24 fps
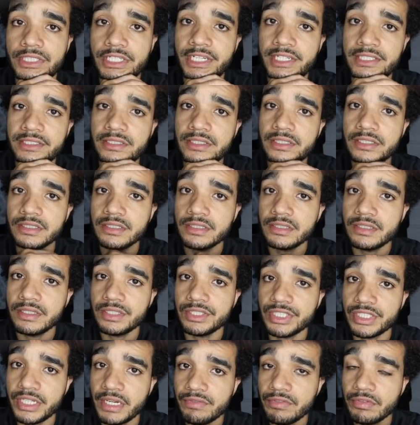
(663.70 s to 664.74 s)
change the
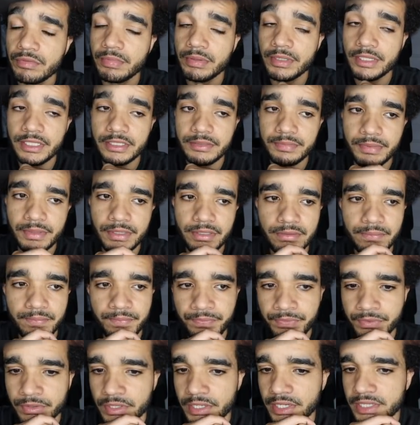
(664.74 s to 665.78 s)
shaver blades, but
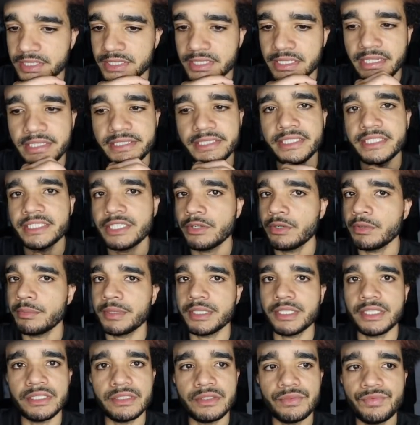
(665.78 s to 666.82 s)
it's necessary
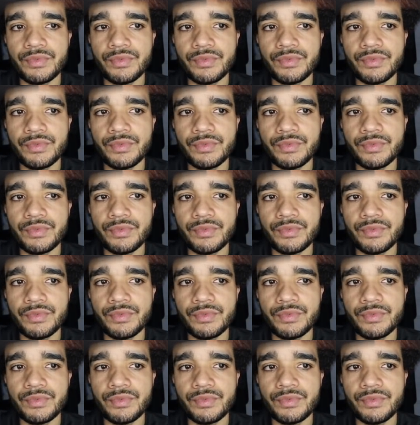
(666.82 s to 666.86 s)
because